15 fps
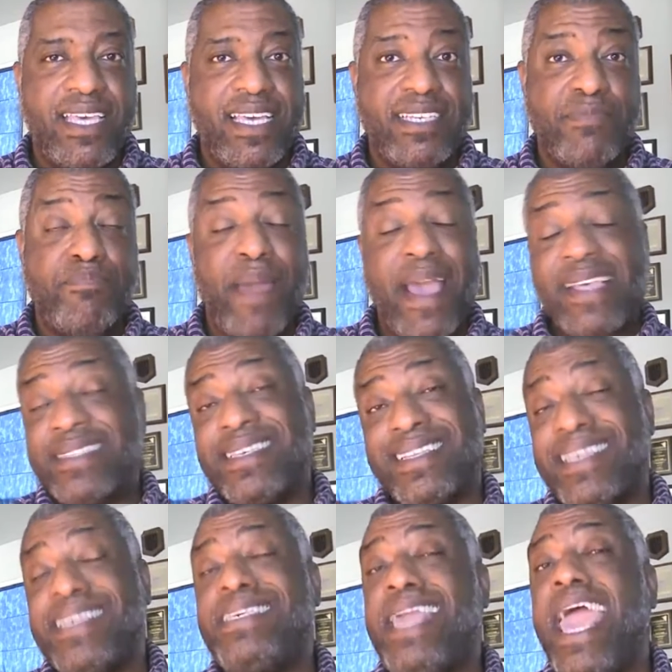is
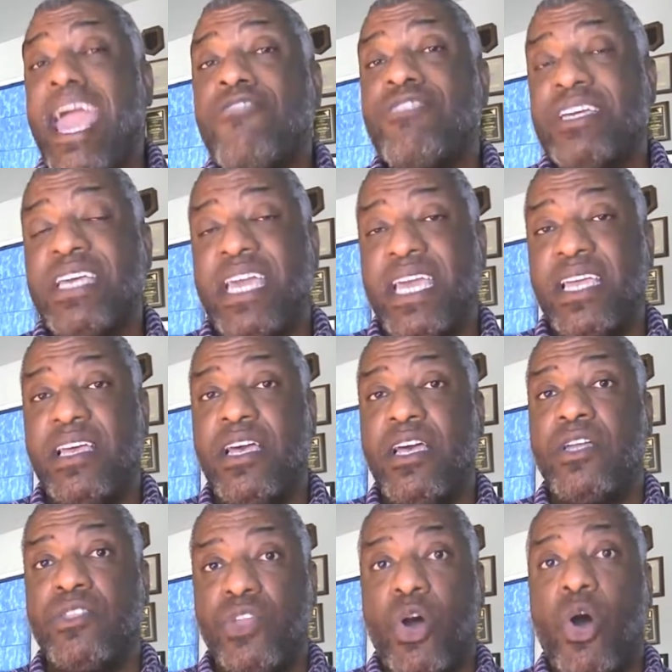basically carrying
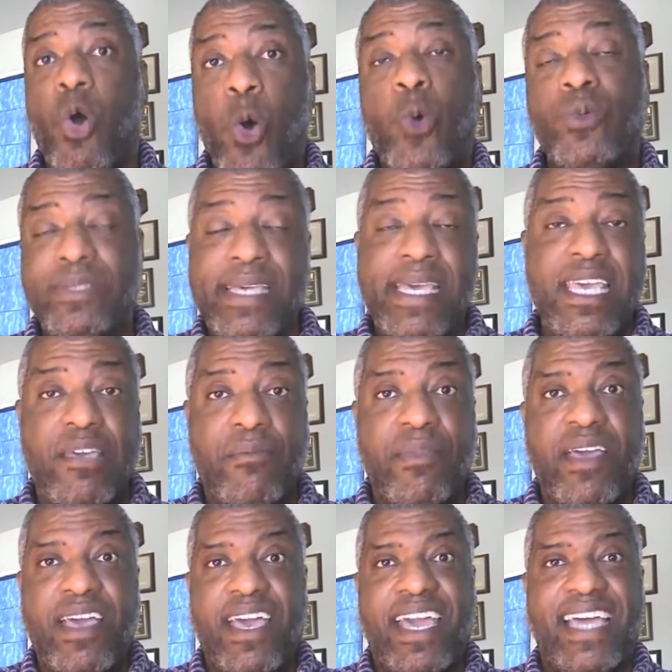the whole
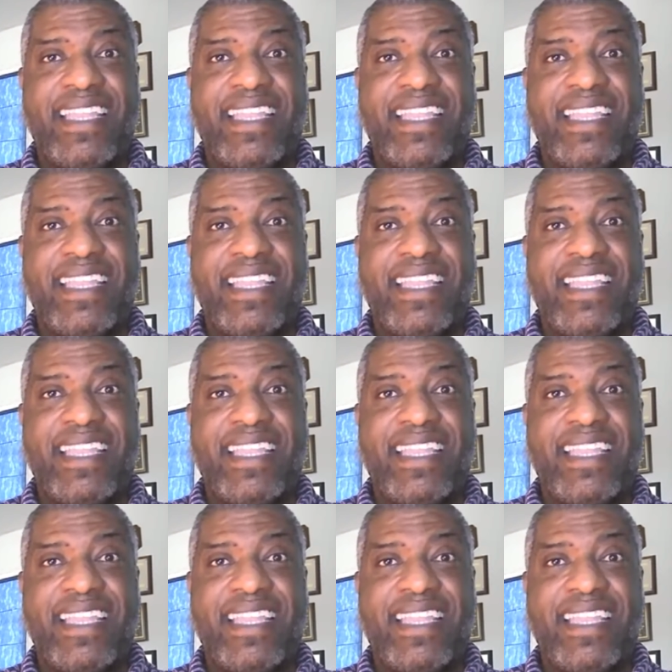team,